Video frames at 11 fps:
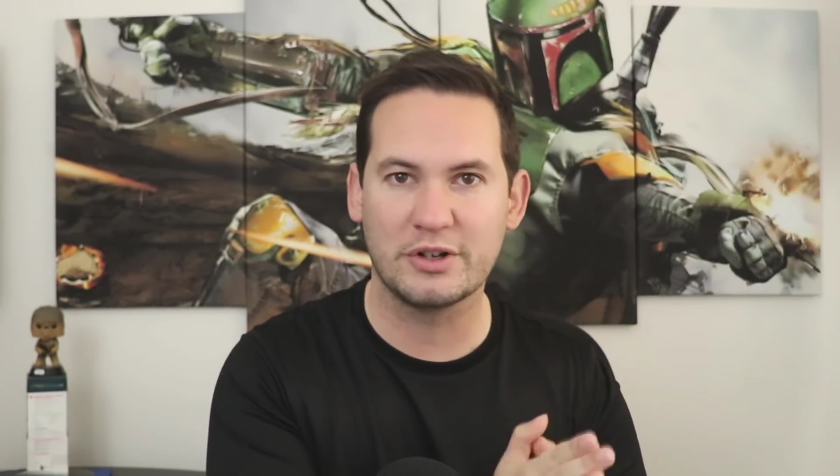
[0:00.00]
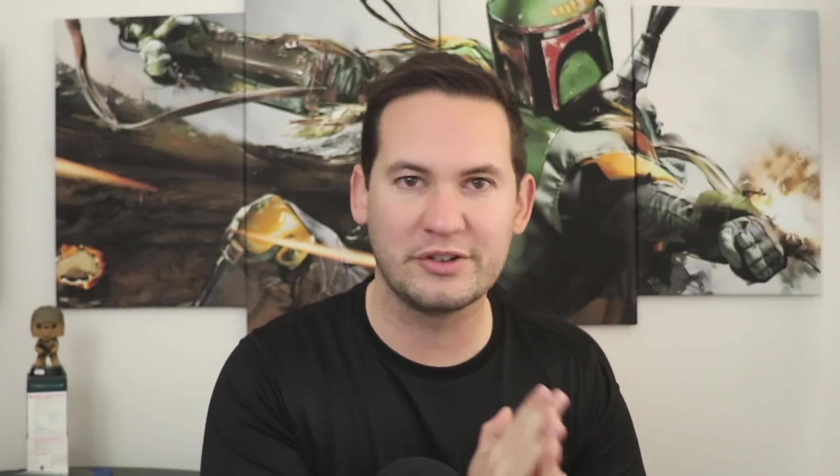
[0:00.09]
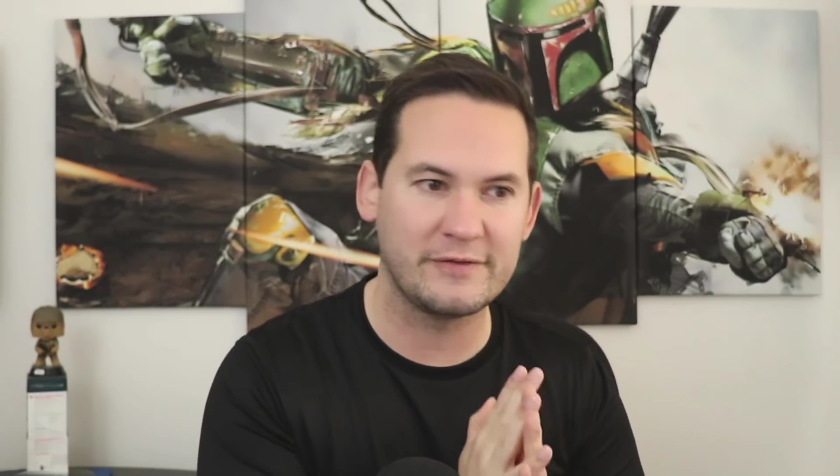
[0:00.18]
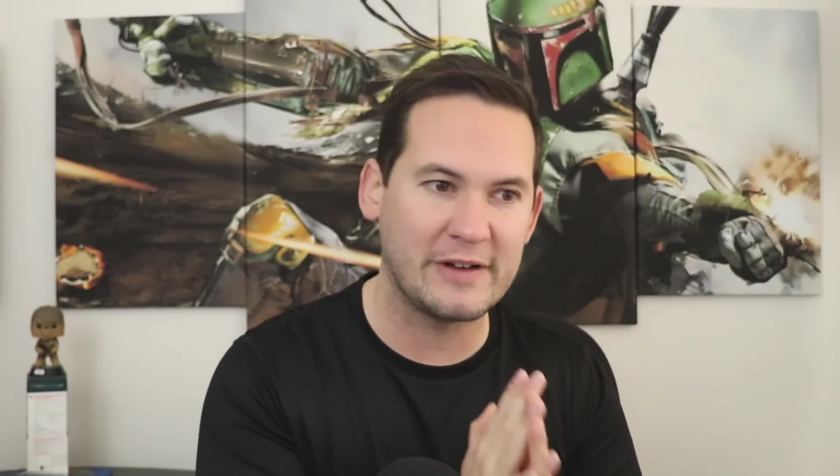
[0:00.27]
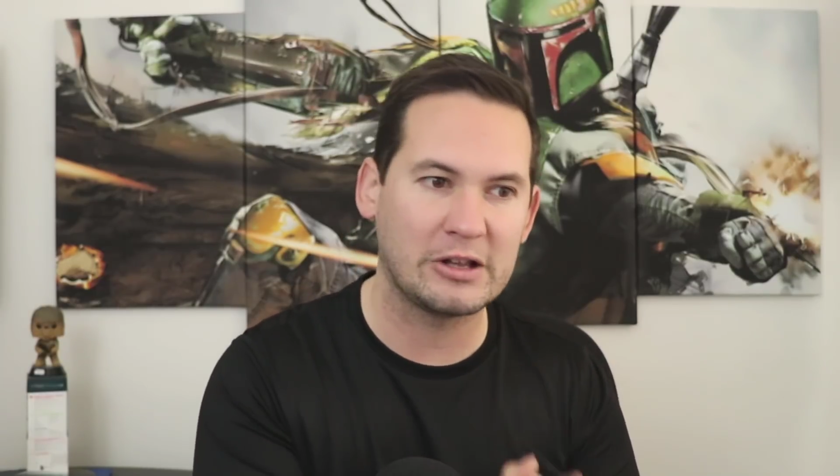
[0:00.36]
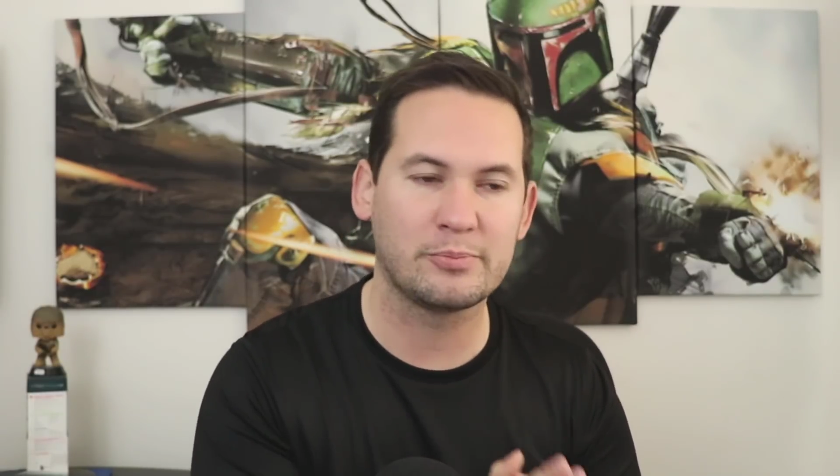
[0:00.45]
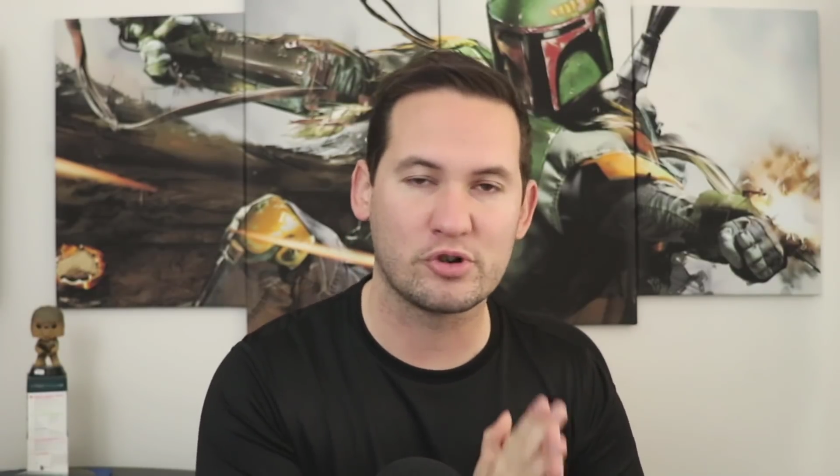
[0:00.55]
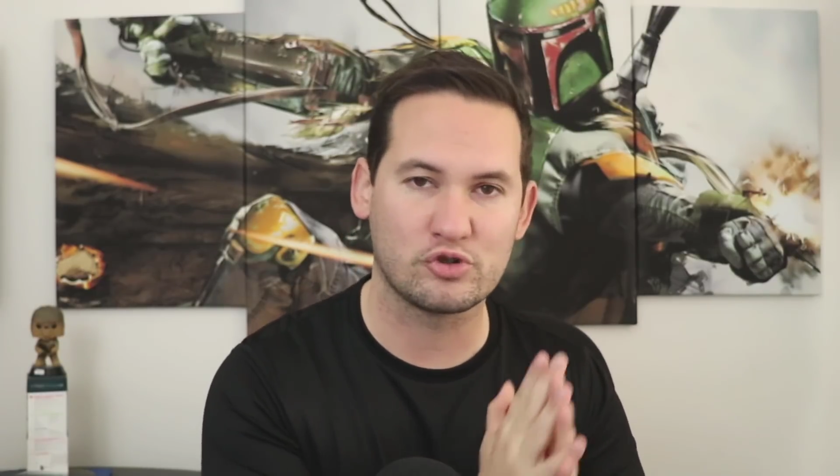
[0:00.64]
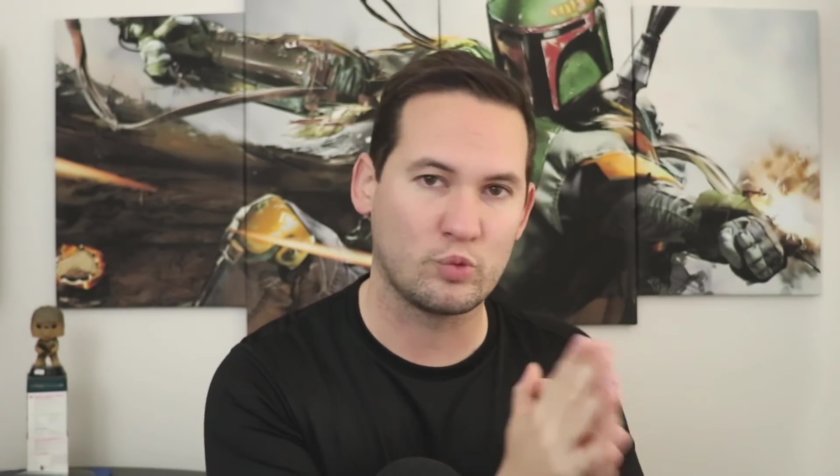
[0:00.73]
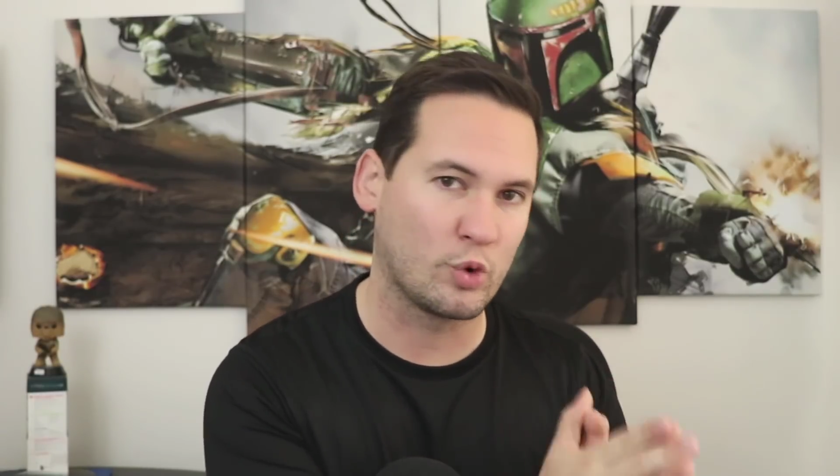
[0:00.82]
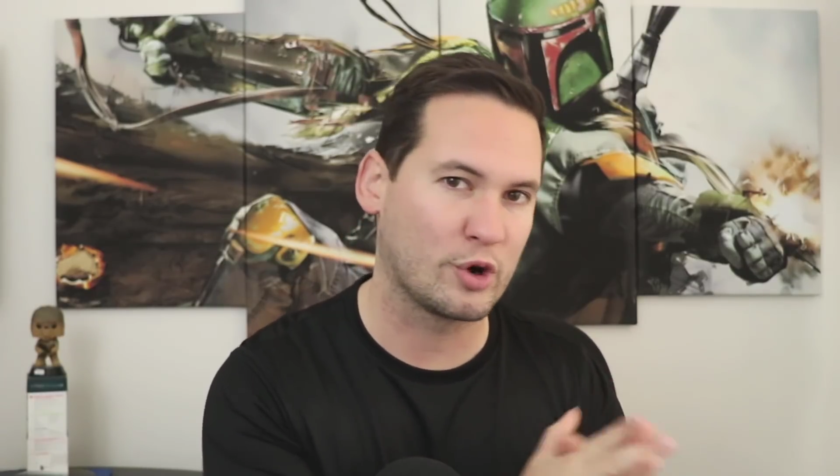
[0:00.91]
developers
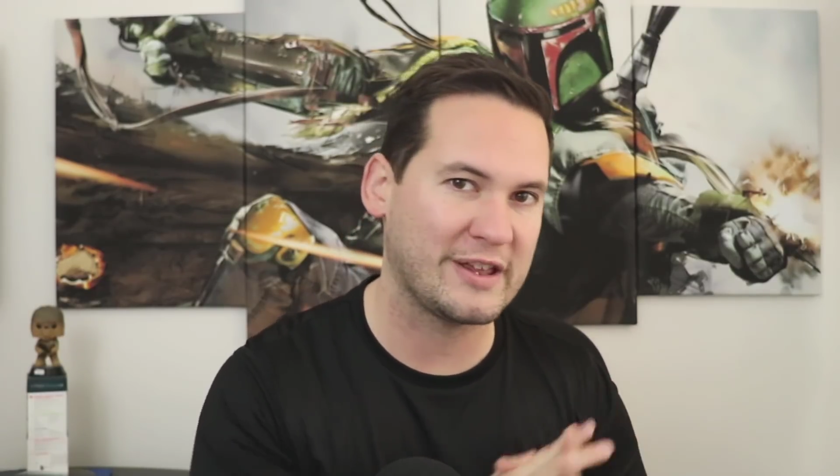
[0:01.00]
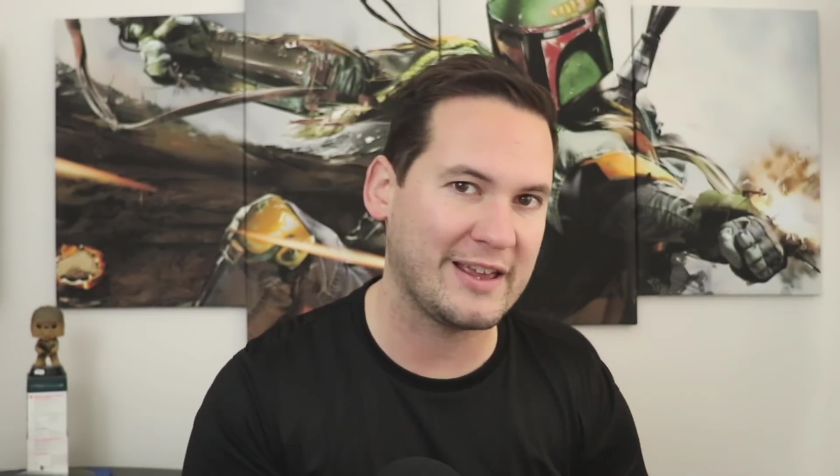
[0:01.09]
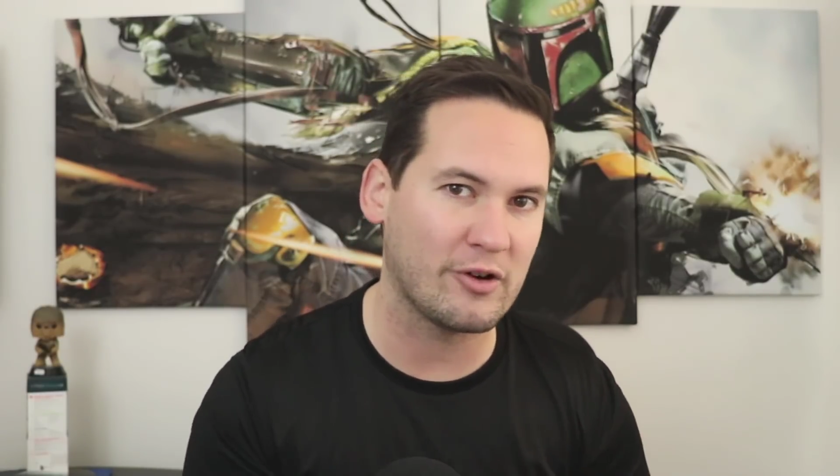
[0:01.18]
working